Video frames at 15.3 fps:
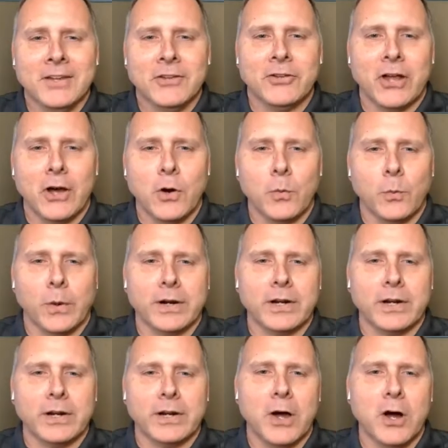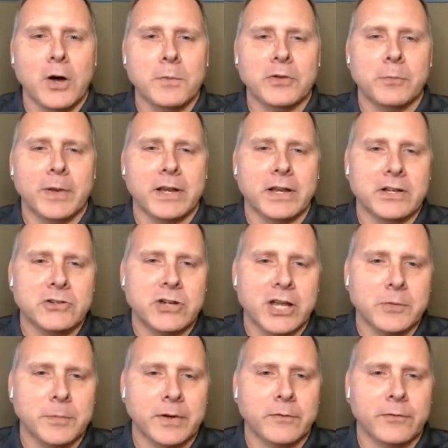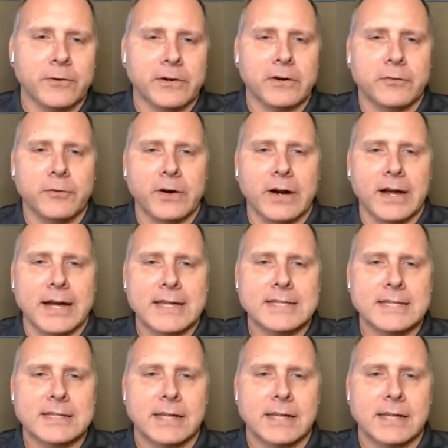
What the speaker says: So working from home has been an adjustment for us,